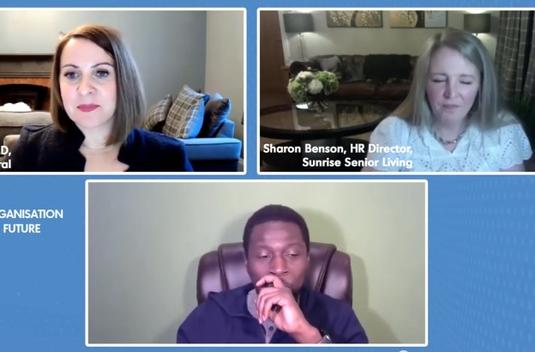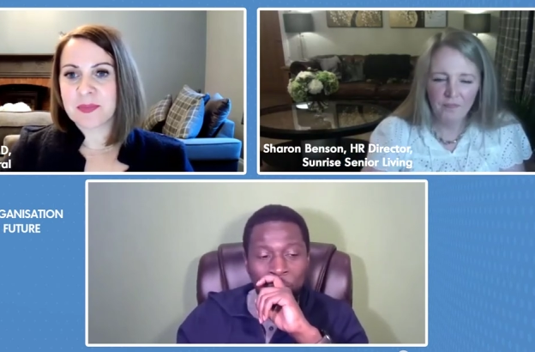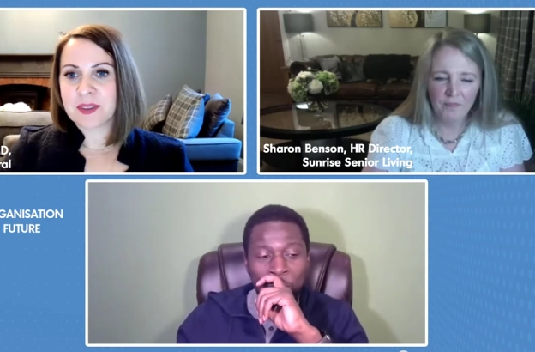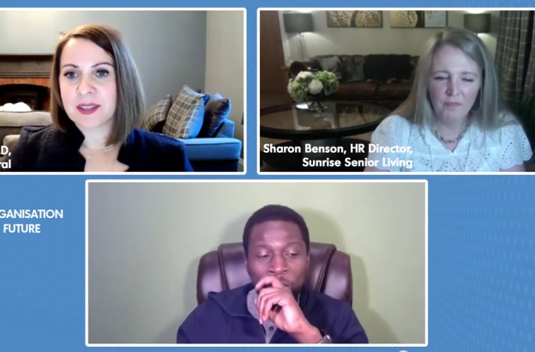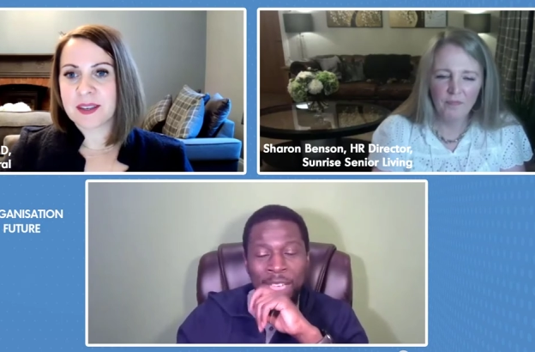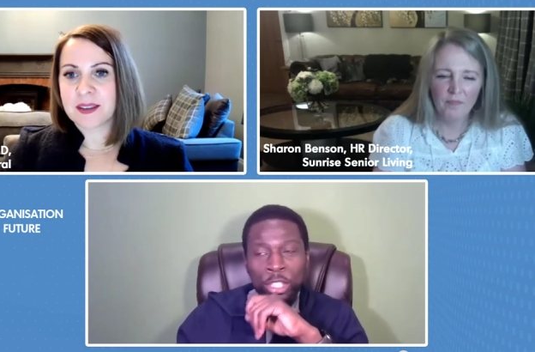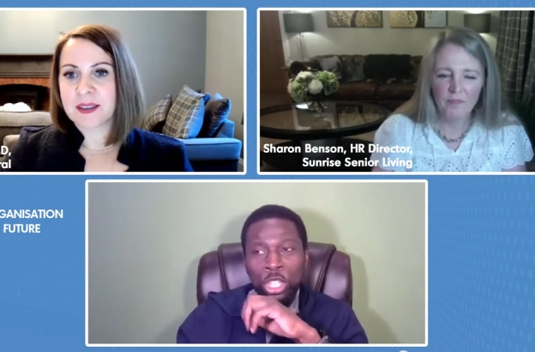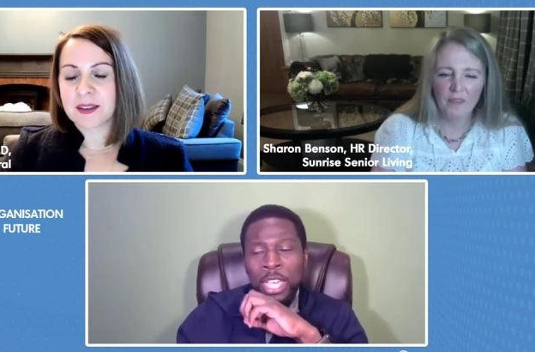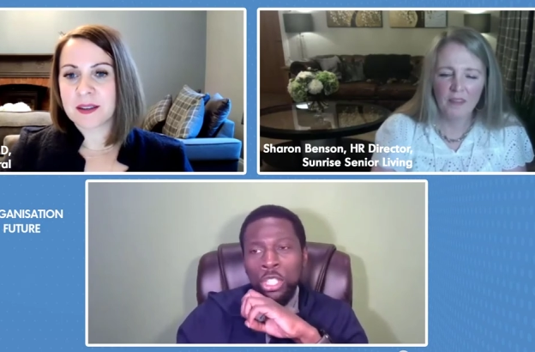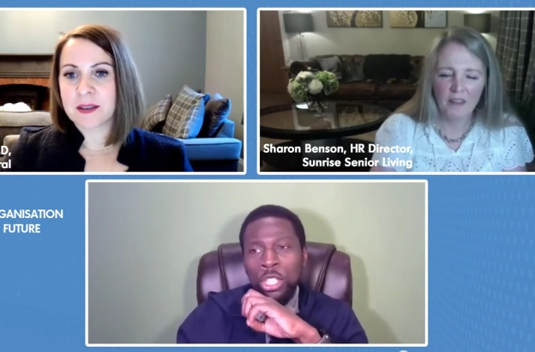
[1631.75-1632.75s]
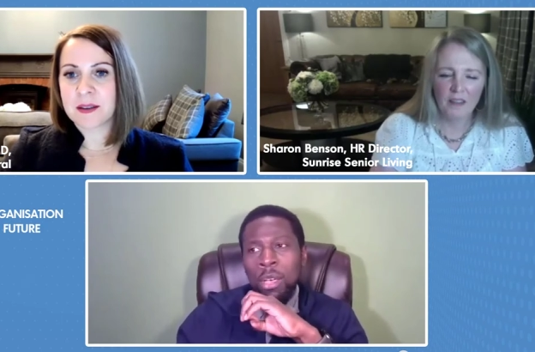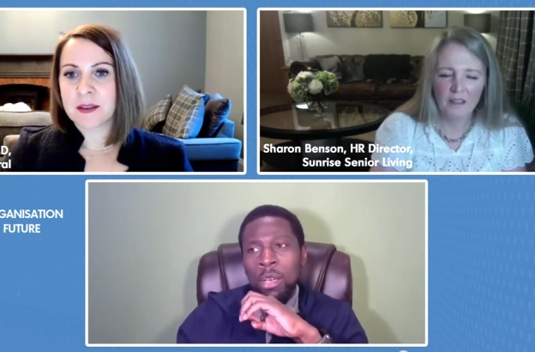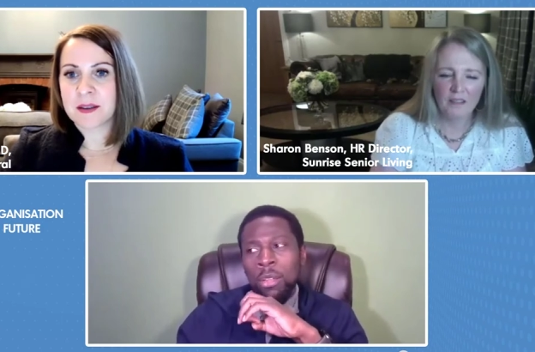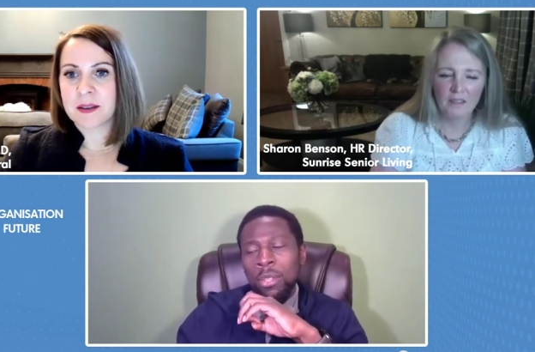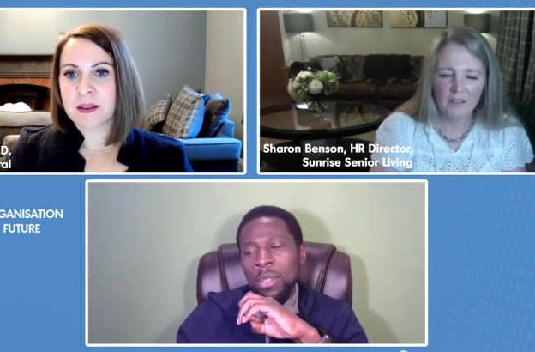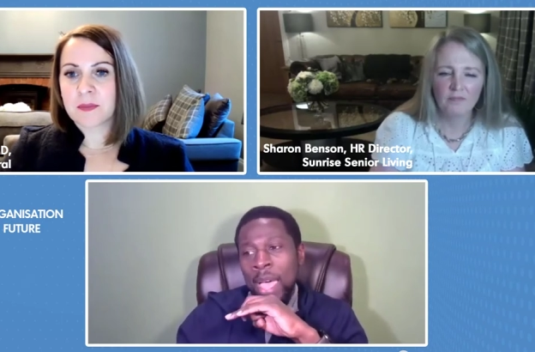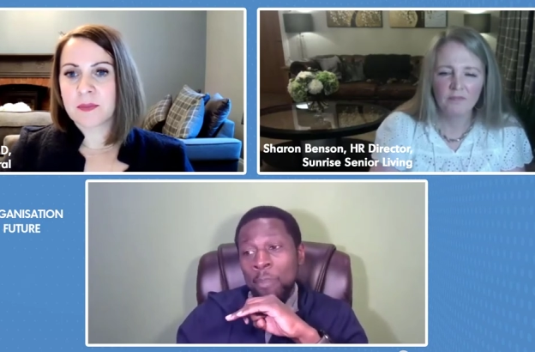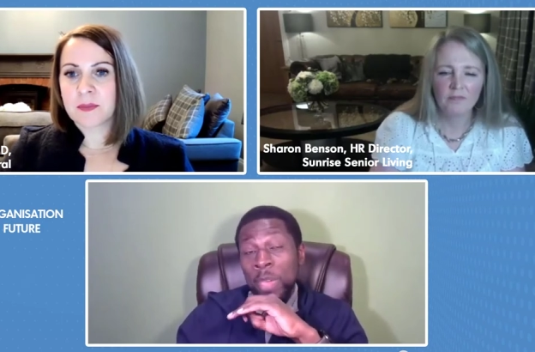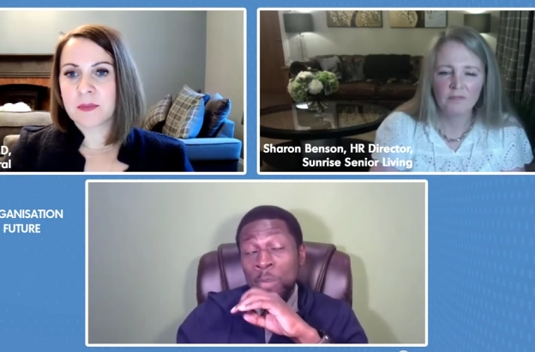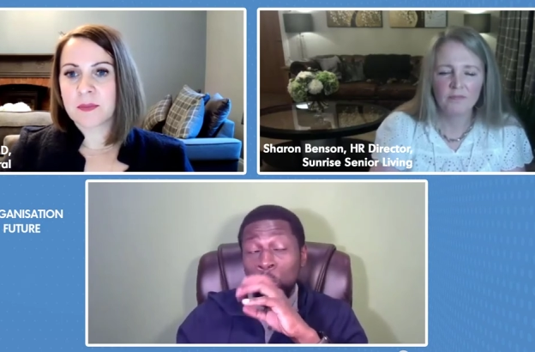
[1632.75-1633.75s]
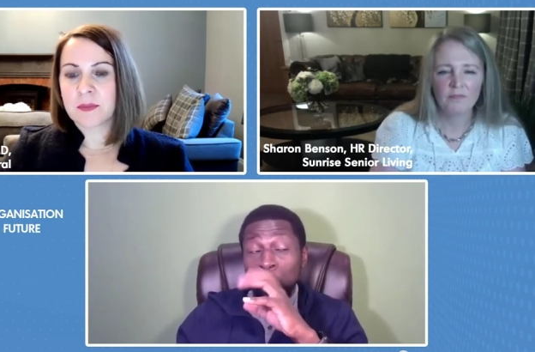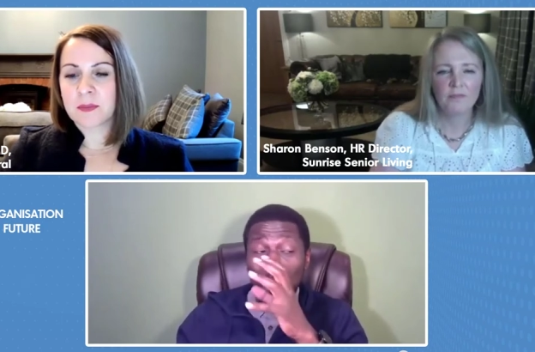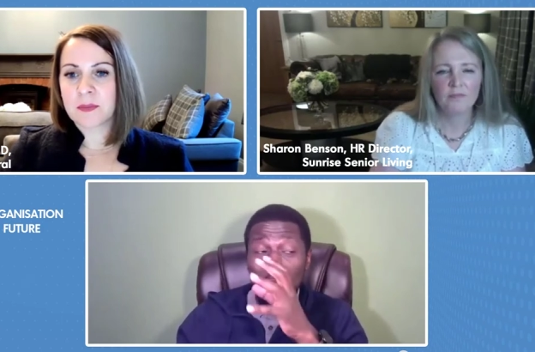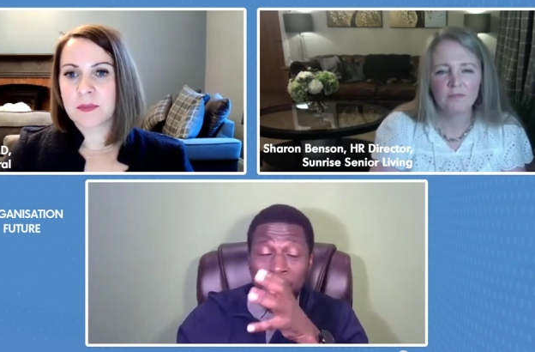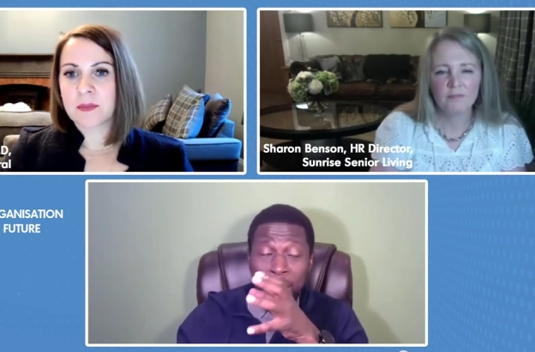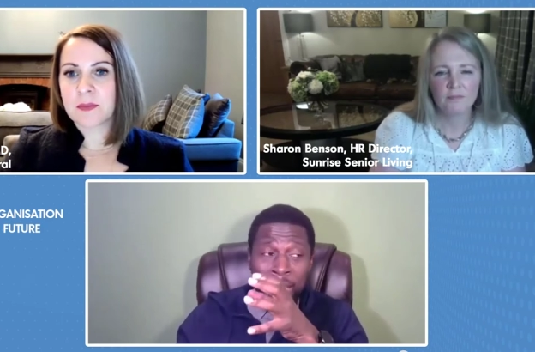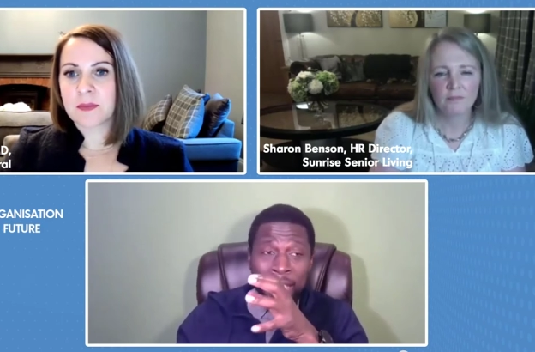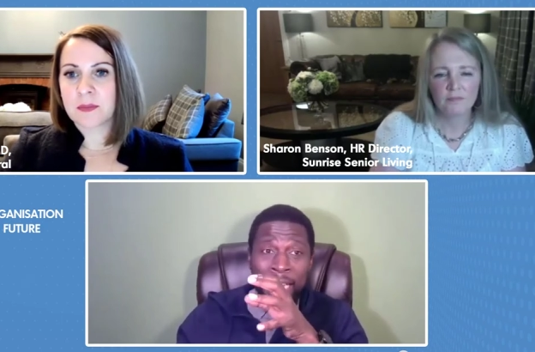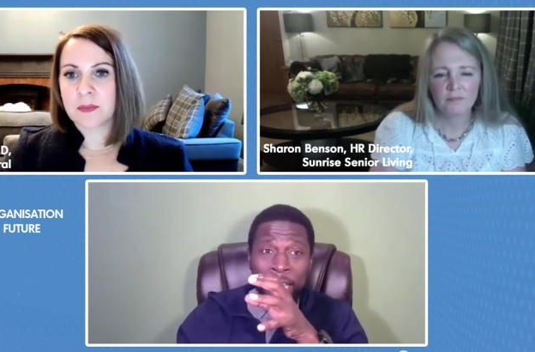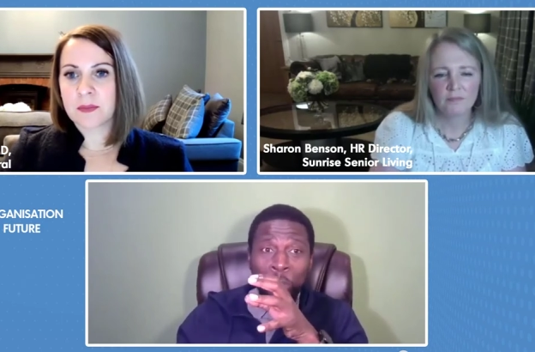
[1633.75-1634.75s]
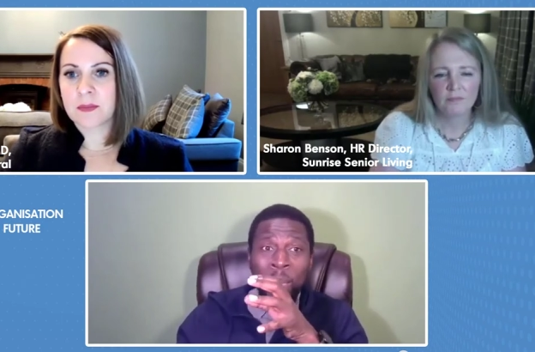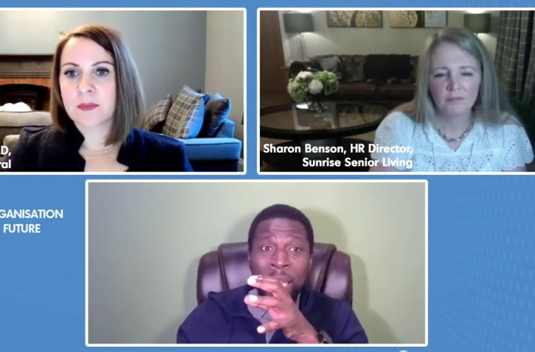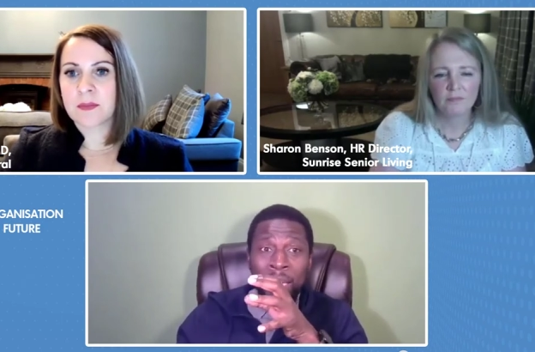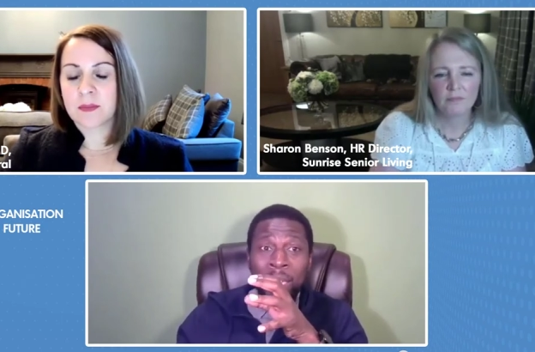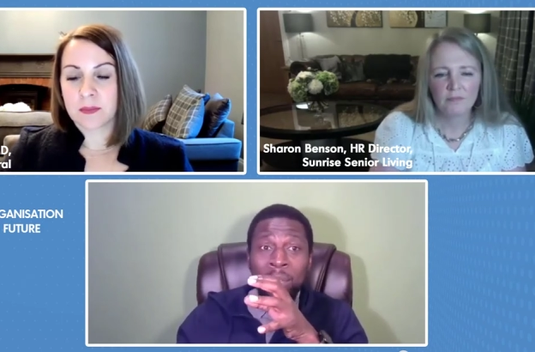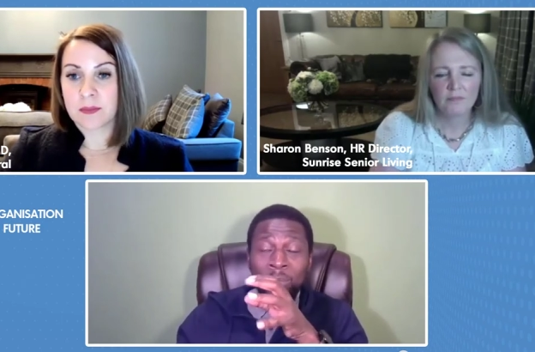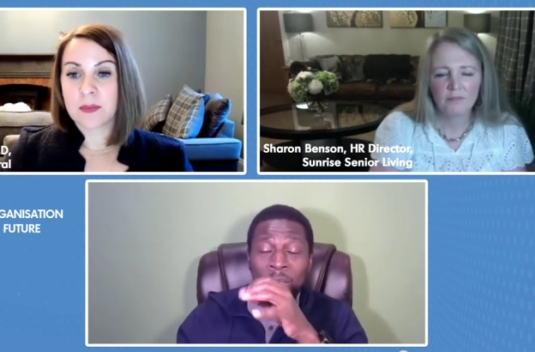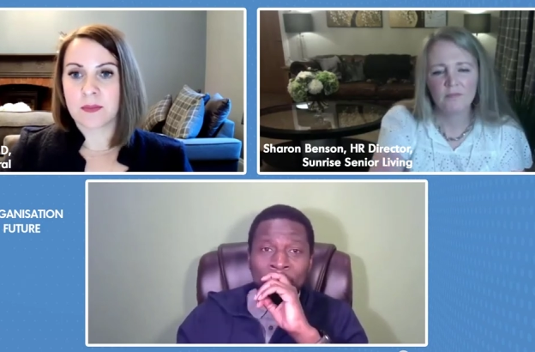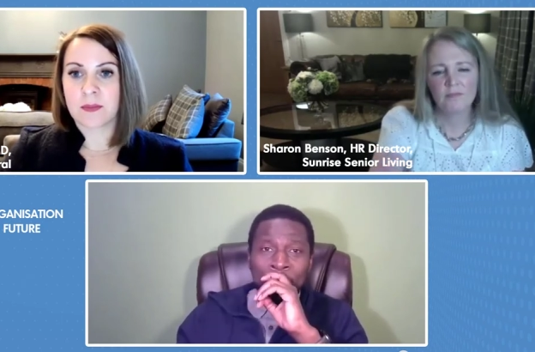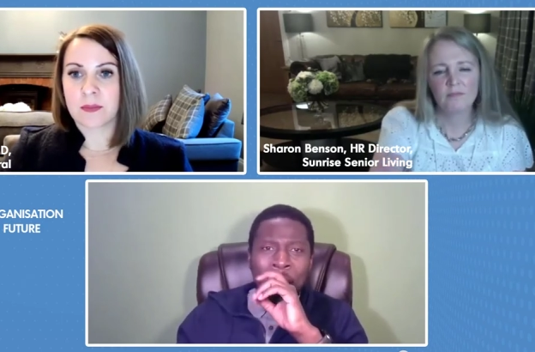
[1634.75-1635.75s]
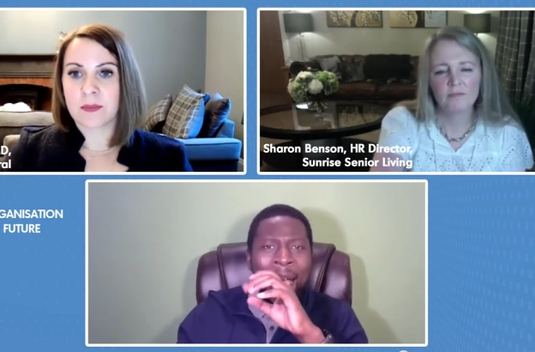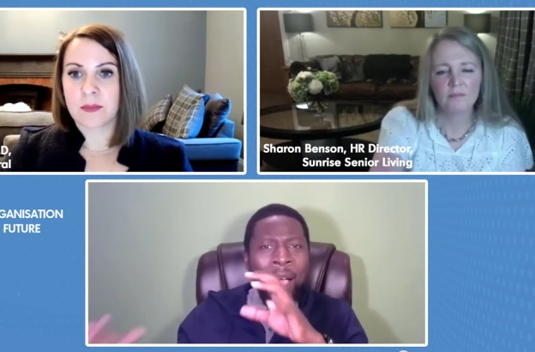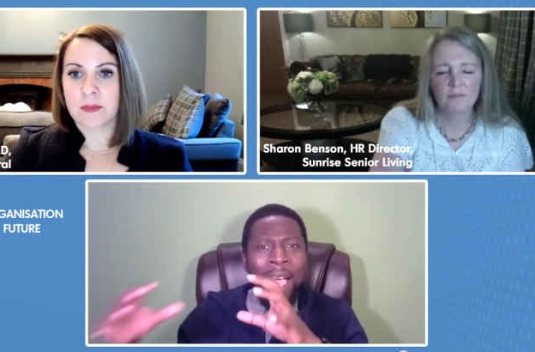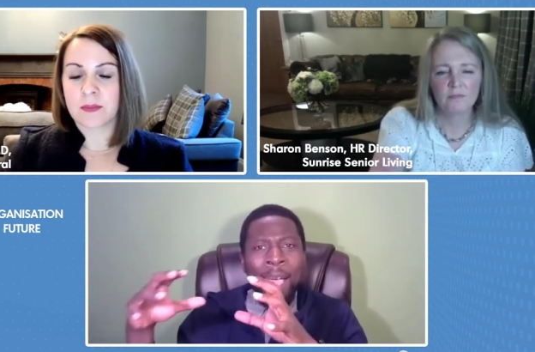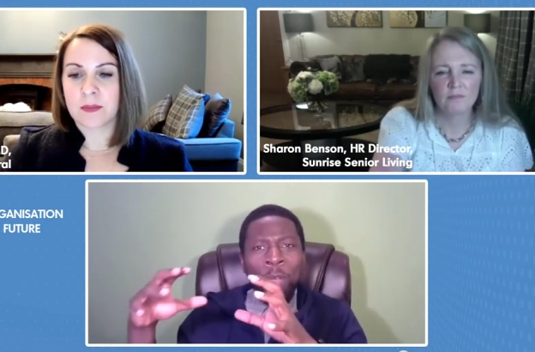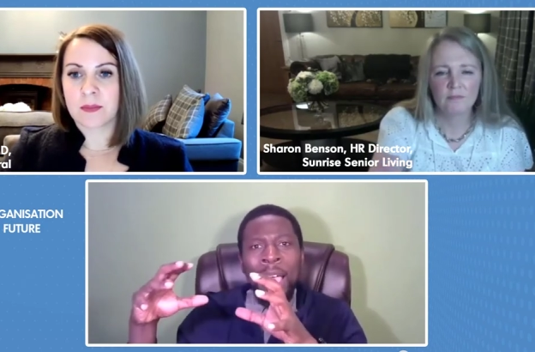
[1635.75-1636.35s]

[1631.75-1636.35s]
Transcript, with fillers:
Speaker 1: people find change hard and people do get disengaged by it so how, how,